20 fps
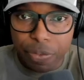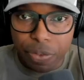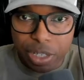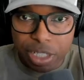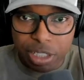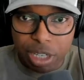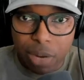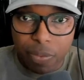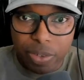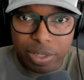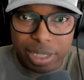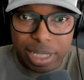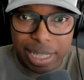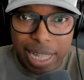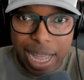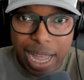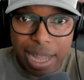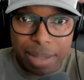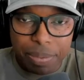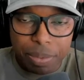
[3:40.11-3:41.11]
for this offensive
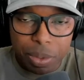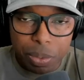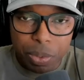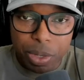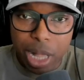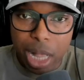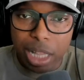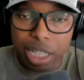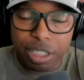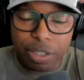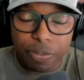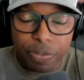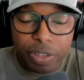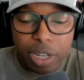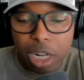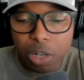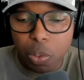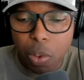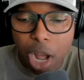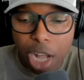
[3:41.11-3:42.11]
line. We call it the
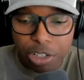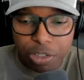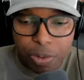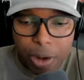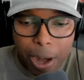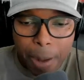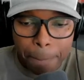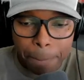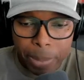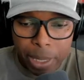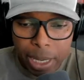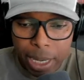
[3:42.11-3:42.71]
Flood Watch, right?